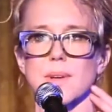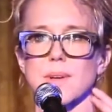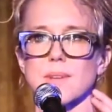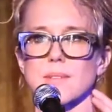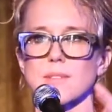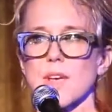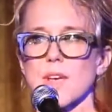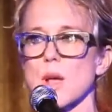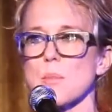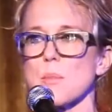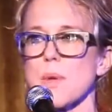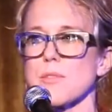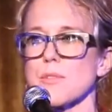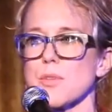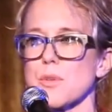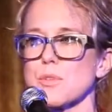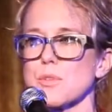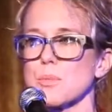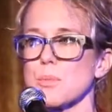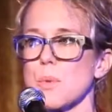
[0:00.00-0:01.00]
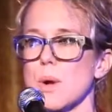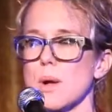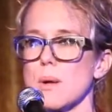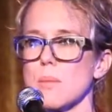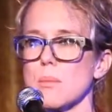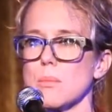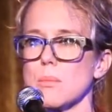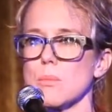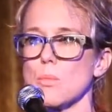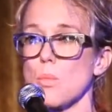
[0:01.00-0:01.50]
I get assigned my first
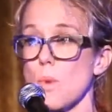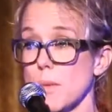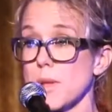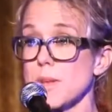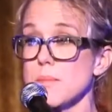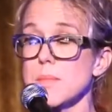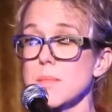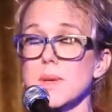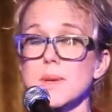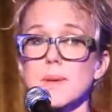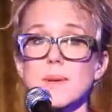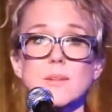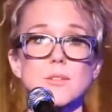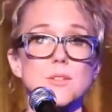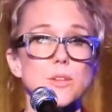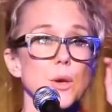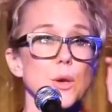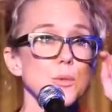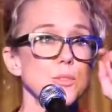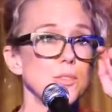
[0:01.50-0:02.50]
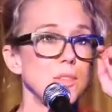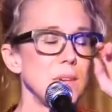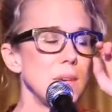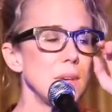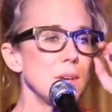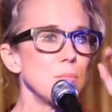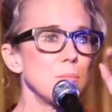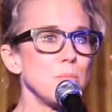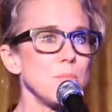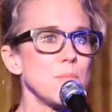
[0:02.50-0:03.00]
woman to go
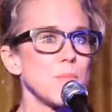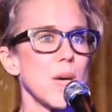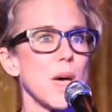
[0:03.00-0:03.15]
see.